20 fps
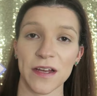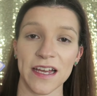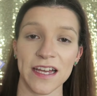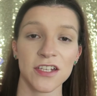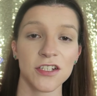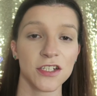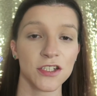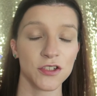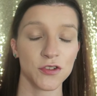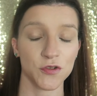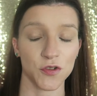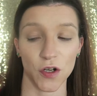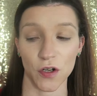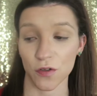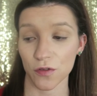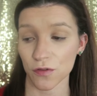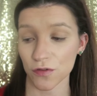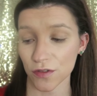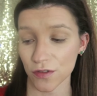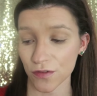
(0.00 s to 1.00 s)
I actually
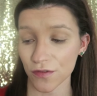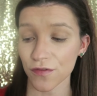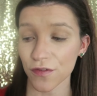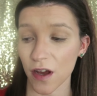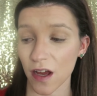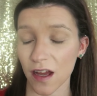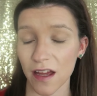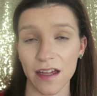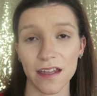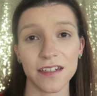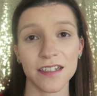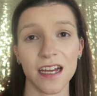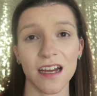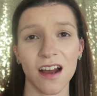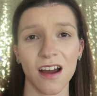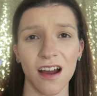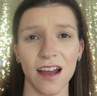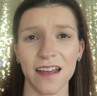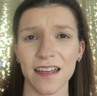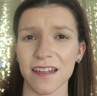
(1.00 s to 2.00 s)
struggled to find a
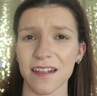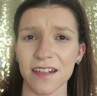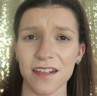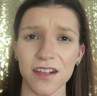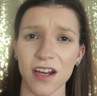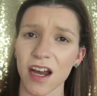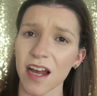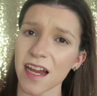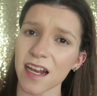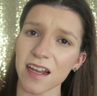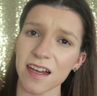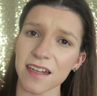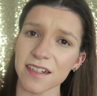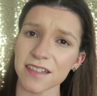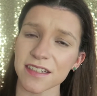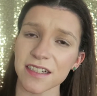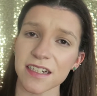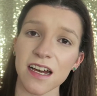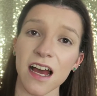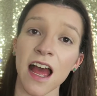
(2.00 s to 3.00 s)
high-end
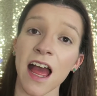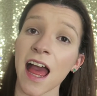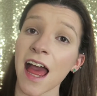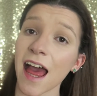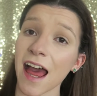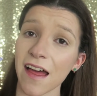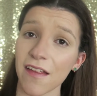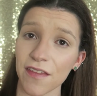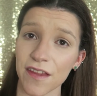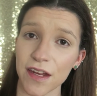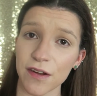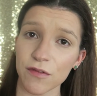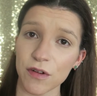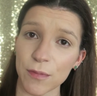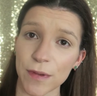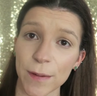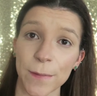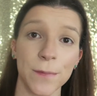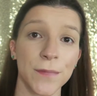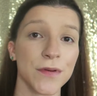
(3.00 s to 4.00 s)
highlighter, and then
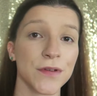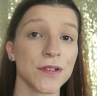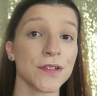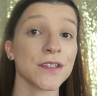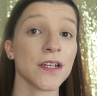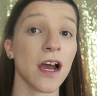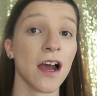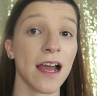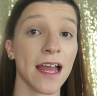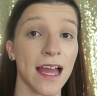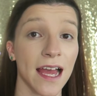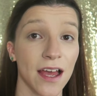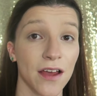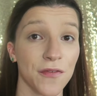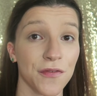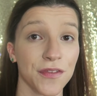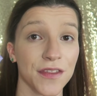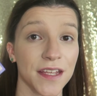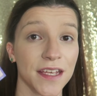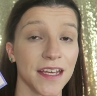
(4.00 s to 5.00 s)
remembered I
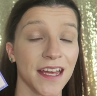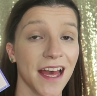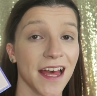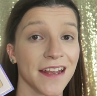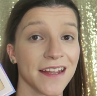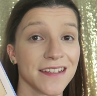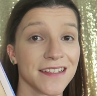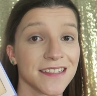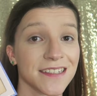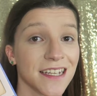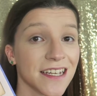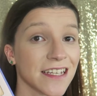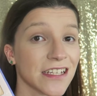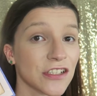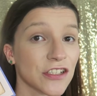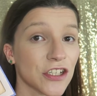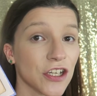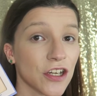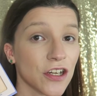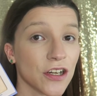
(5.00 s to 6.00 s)
have the
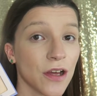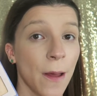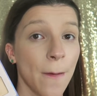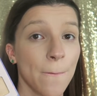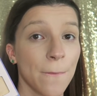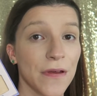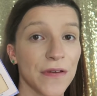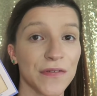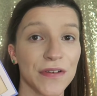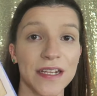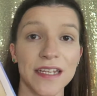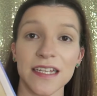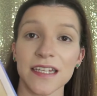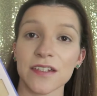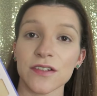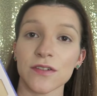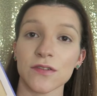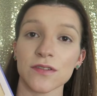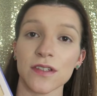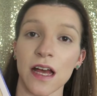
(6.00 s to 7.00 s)
Anastasia Beverly
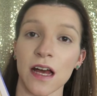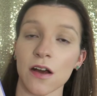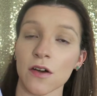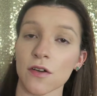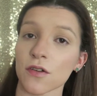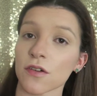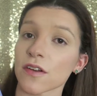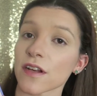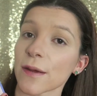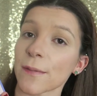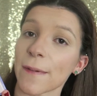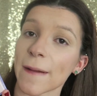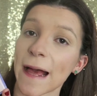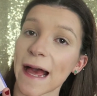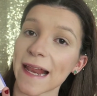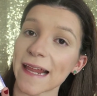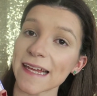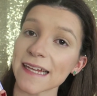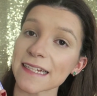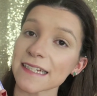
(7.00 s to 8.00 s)
Hills Aurora
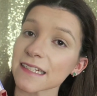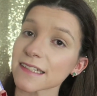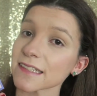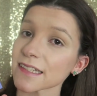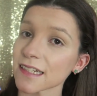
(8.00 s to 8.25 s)
palette.